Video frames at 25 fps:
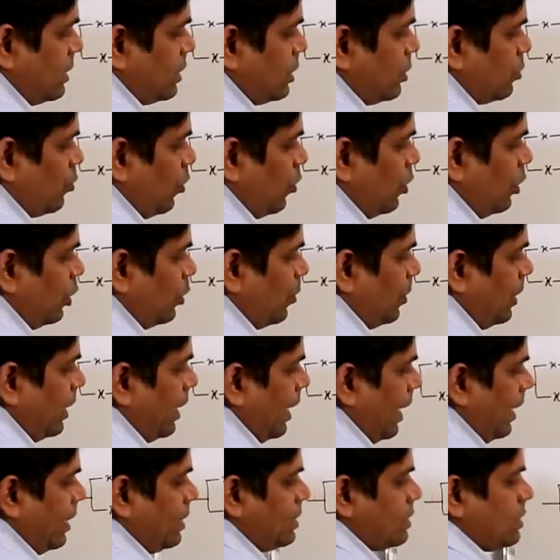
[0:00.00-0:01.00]
x is going to be
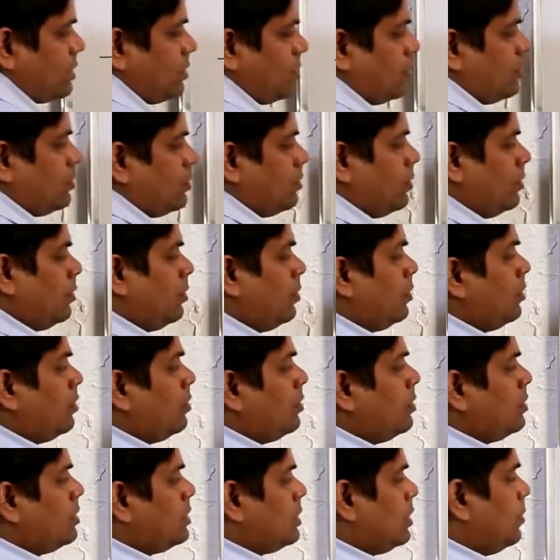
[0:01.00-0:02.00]
x.
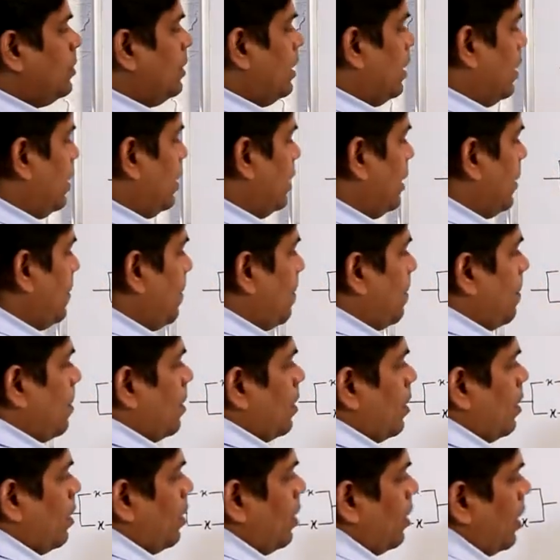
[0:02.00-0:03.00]
Similarly,
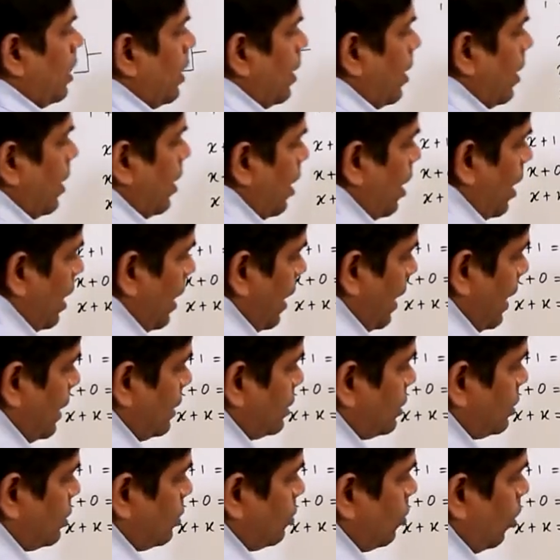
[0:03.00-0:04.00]

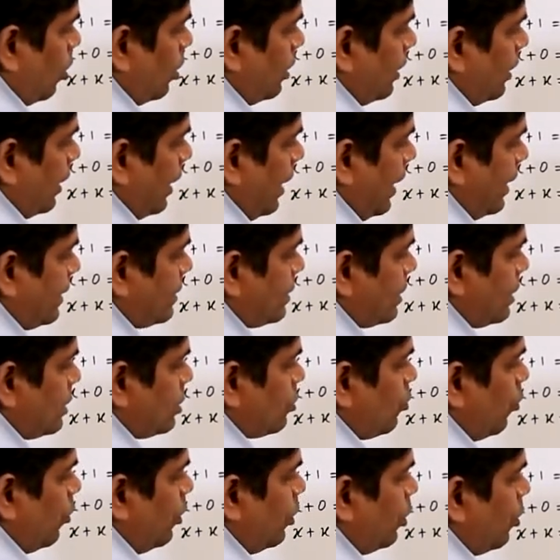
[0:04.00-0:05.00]
x dot x
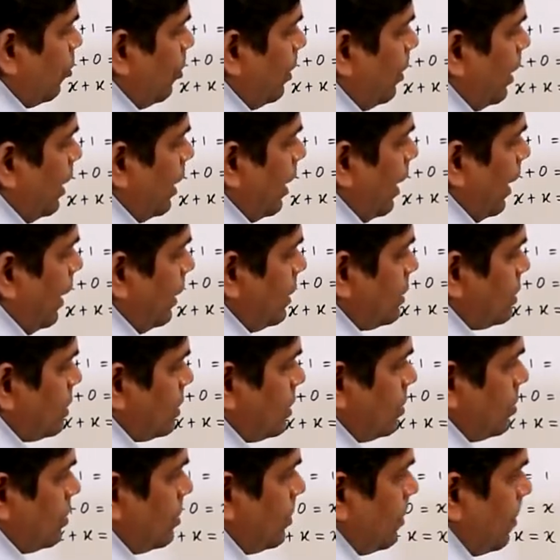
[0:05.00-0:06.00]
is going to be
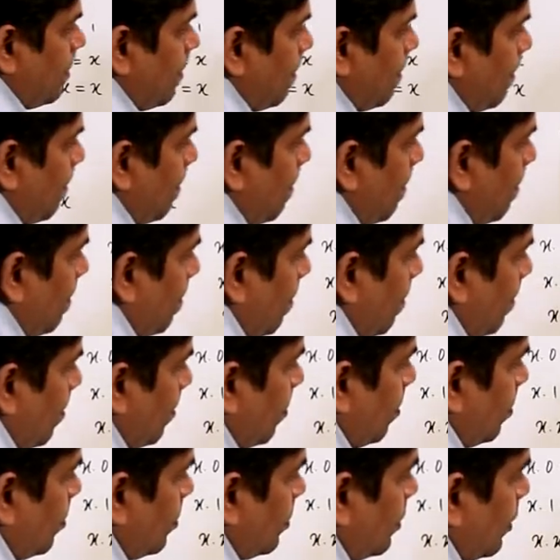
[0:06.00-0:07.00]
x.
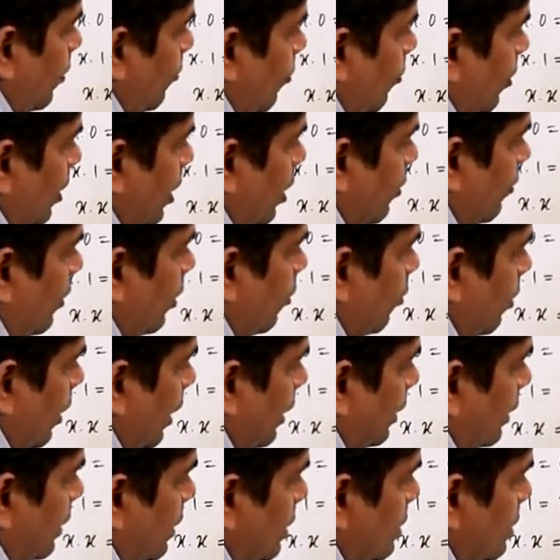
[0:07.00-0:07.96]
The figure will look like